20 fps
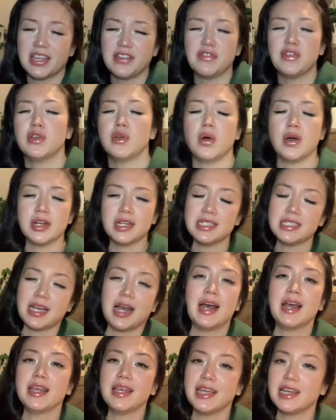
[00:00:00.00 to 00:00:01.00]
if you go on a
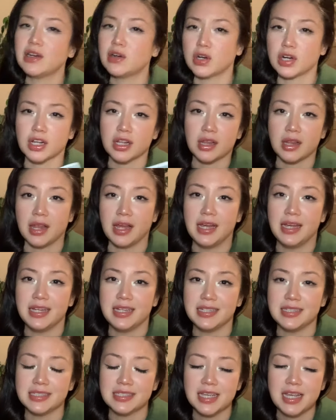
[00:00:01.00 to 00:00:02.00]
diet or a
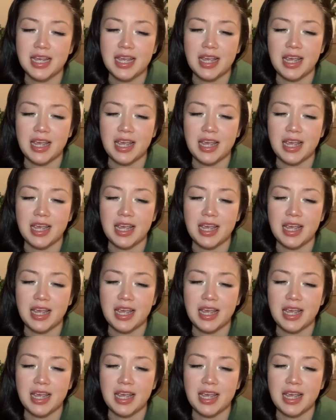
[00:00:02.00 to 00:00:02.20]
cleanse